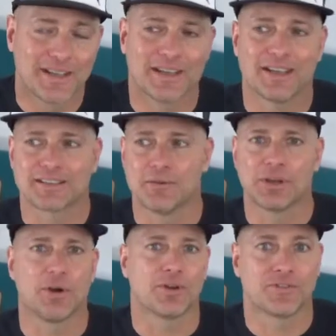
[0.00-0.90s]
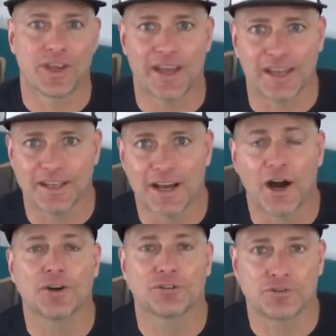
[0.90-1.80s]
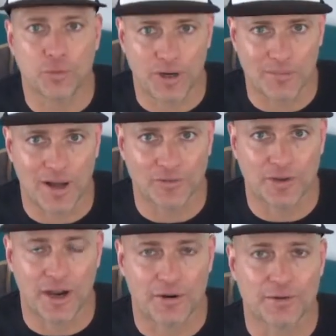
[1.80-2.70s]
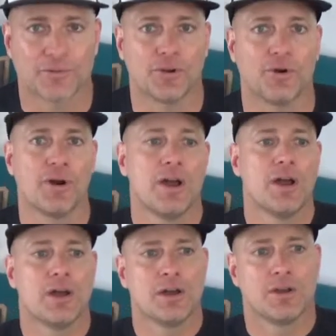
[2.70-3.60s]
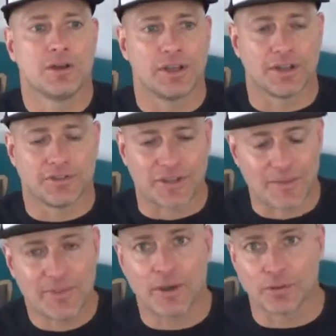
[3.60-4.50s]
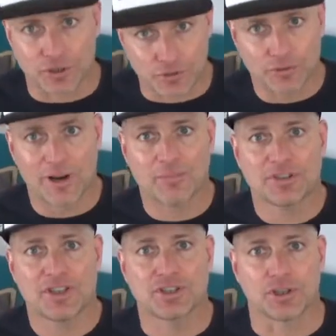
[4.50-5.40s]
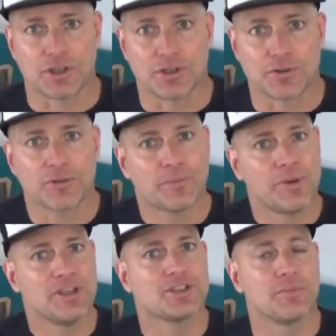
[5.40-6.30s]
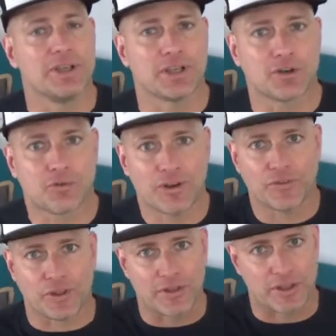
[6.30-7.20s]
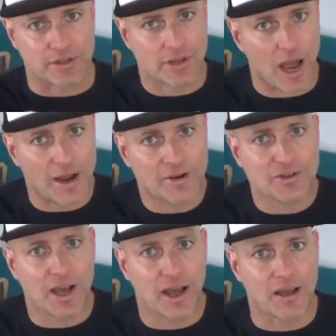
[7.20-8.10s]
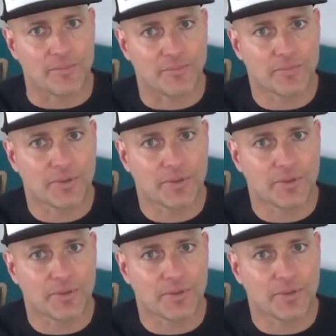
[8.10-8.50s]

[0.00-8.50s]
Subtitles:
it's going to be going, say, 120 miles an hour. So same thing when you're doing repetition, your speed should be increasing the entire time